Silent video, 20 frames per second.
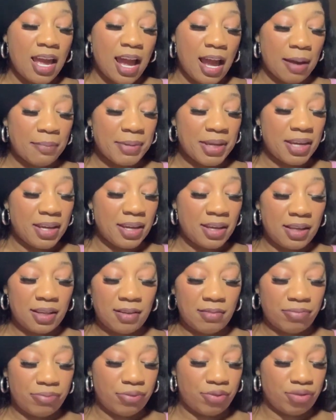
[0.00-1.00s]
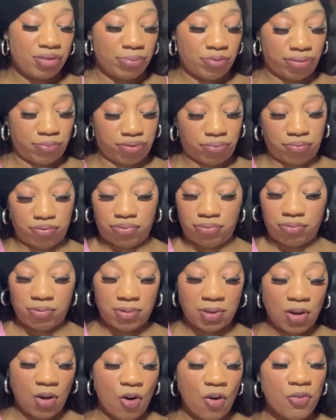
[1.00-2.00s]
I mean,
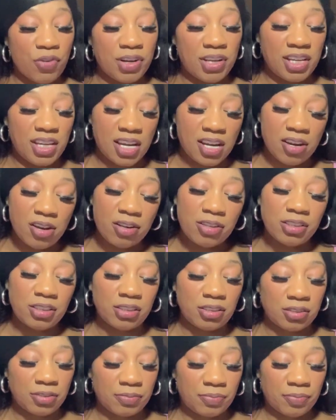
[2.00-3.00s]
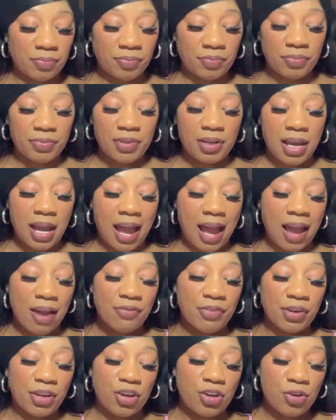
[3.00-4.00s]
over the years,
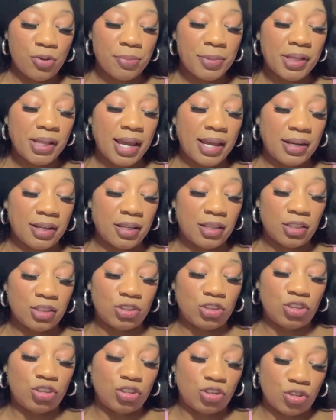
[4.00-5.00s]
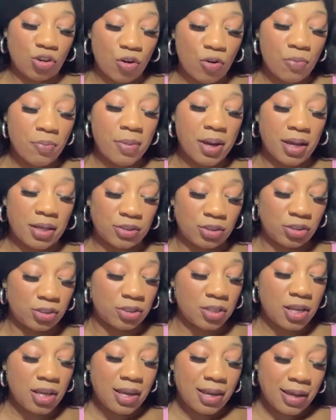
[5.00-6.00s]
I've accumulated so much.
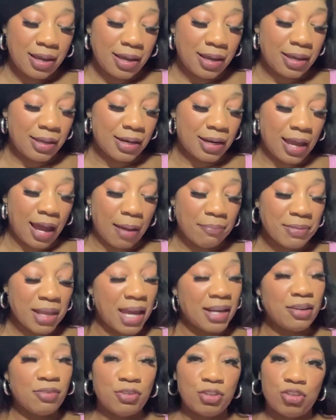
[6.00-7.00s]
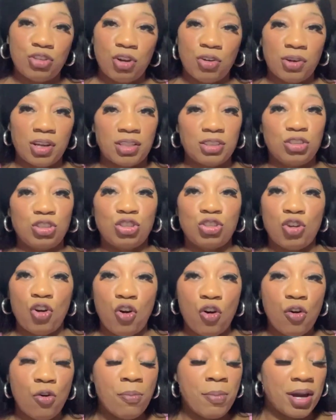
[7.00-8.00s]
And I'm not even joking.
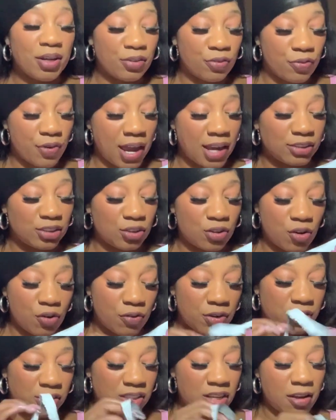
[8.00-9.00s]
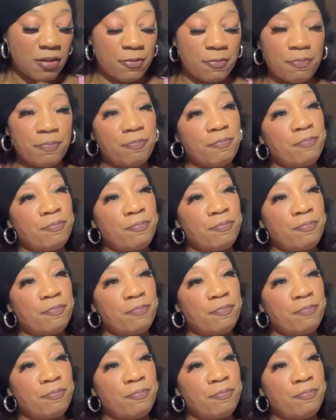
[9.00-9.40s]
So much Fashion Nova stuff.